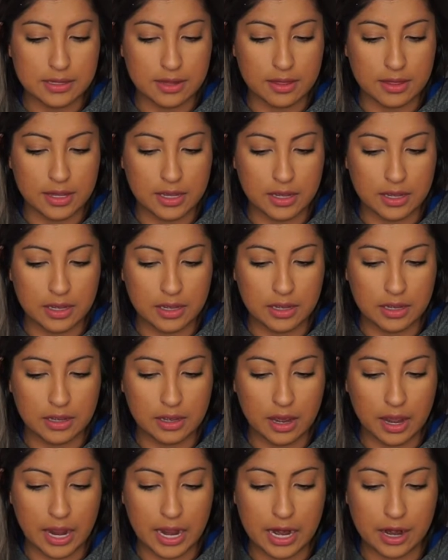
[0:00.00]

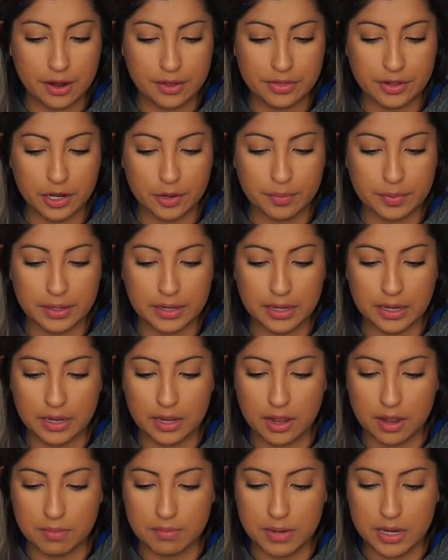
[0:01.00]
the Hair
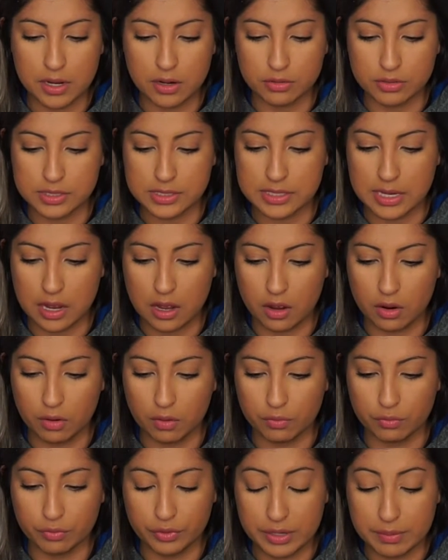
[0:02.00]
Therapy Amino
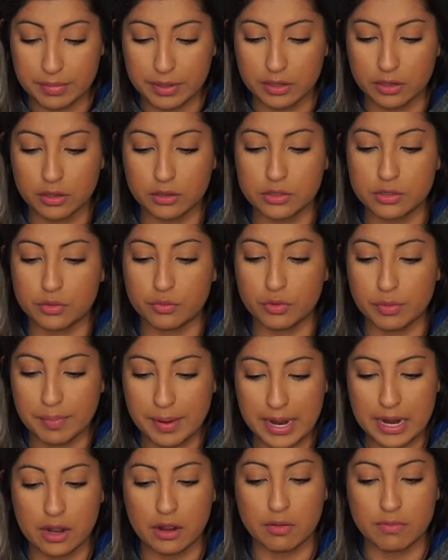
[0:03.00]
Cell Rebuild
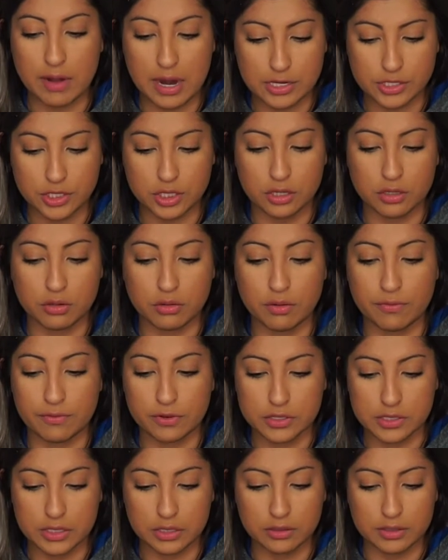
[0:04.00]
Repair Rescue for
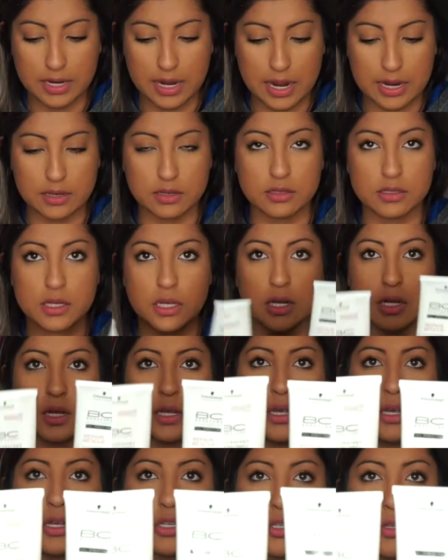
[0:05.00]
sealed ends.
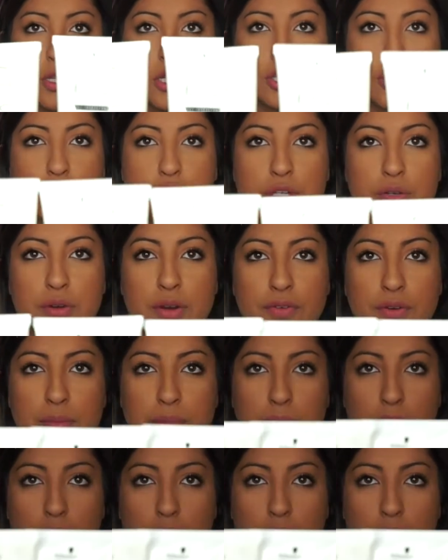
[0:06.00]
So these are 2 different